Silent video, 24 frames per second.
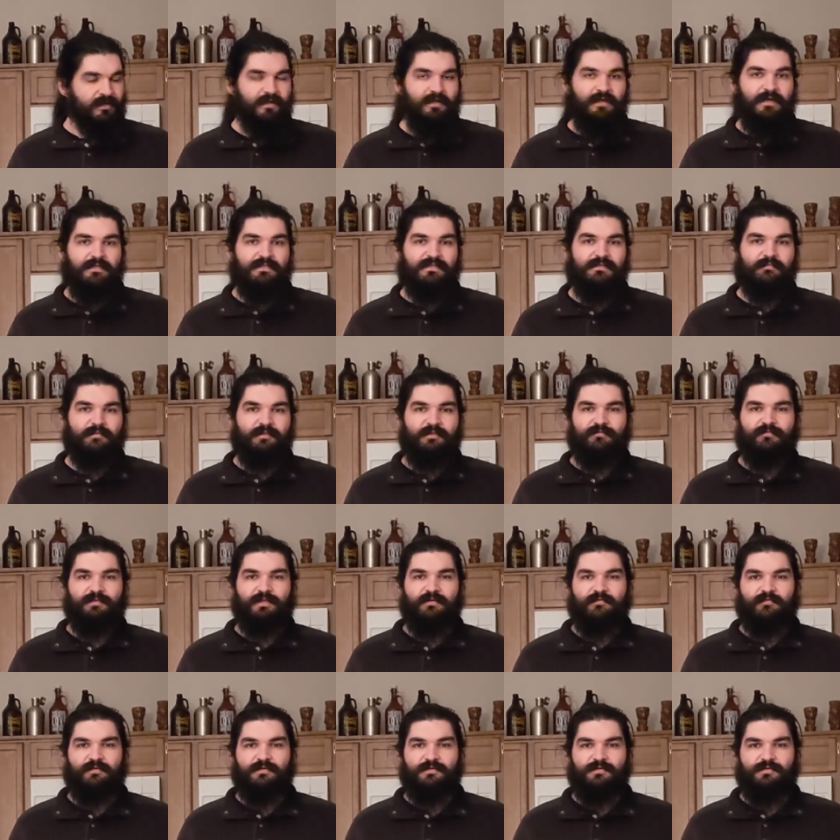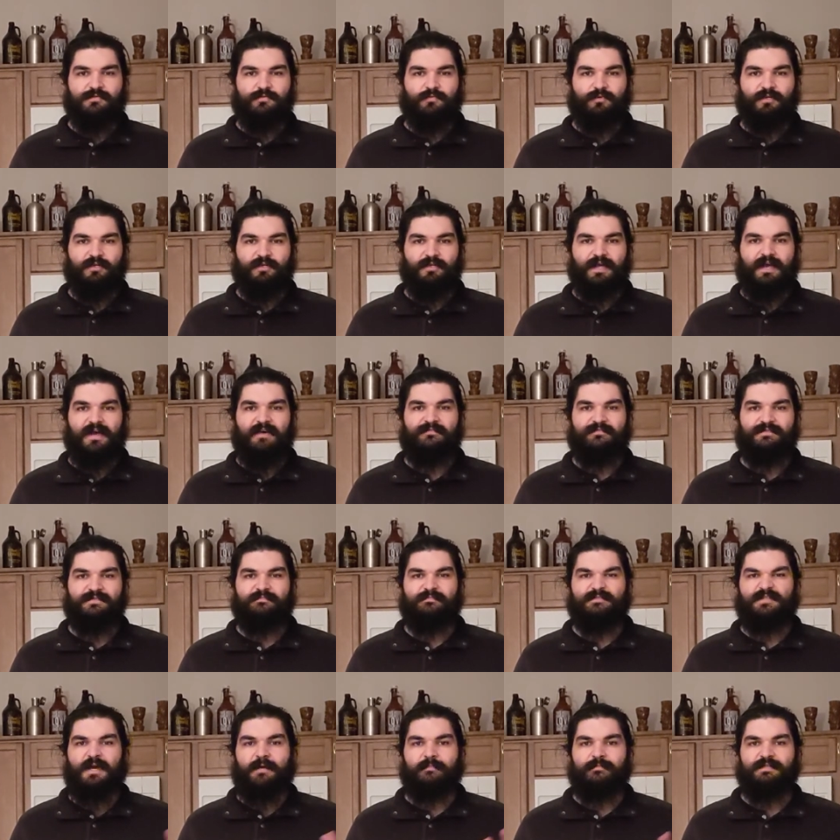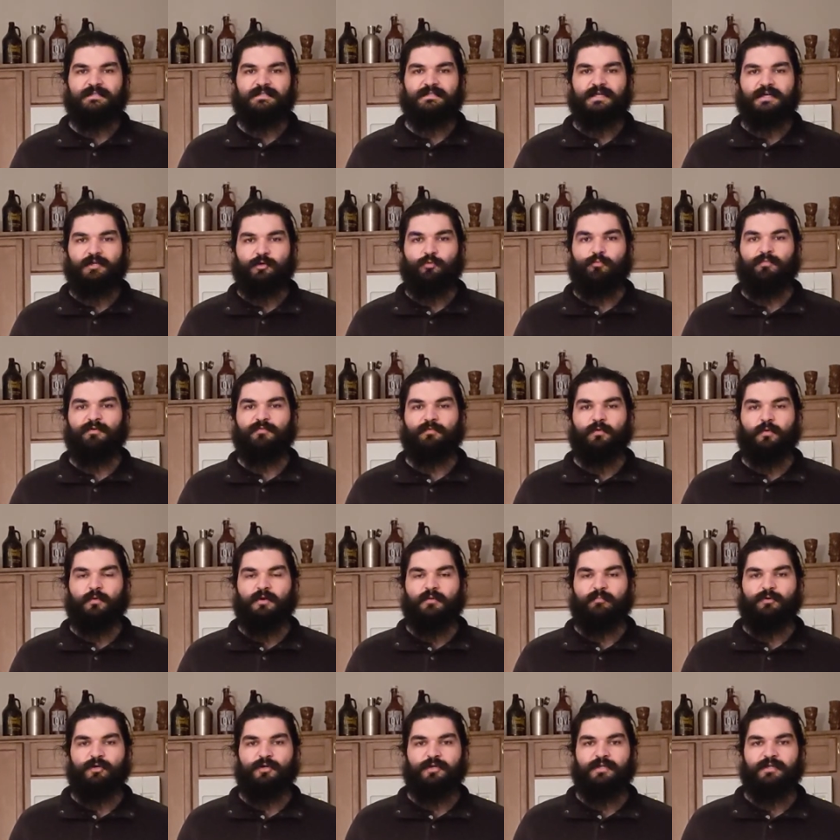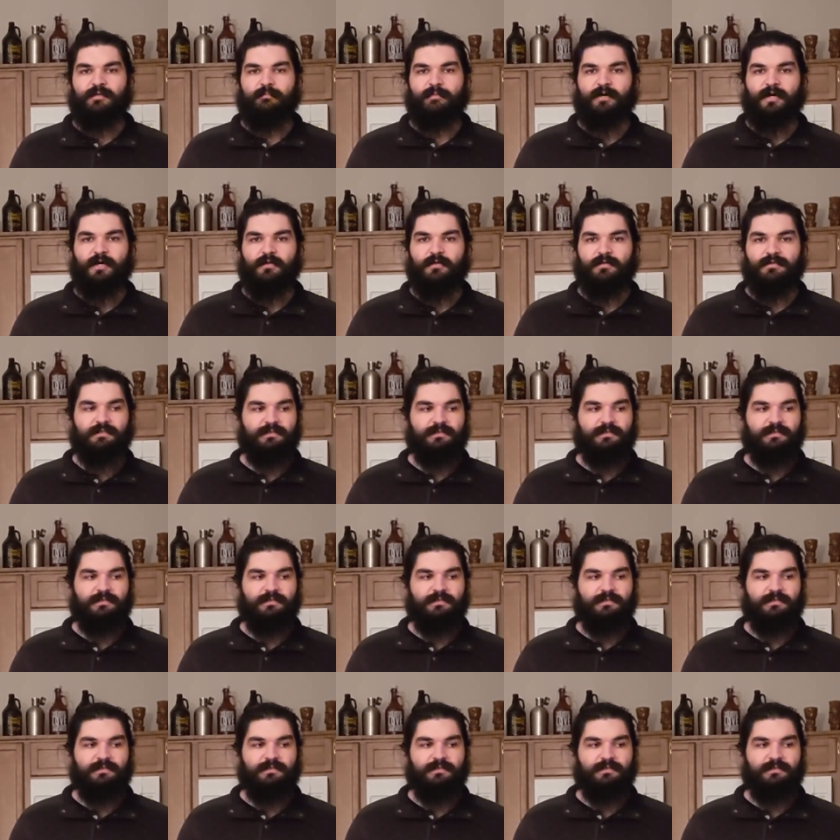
and some of the flavors will have some time to settle before we put it in a bottle.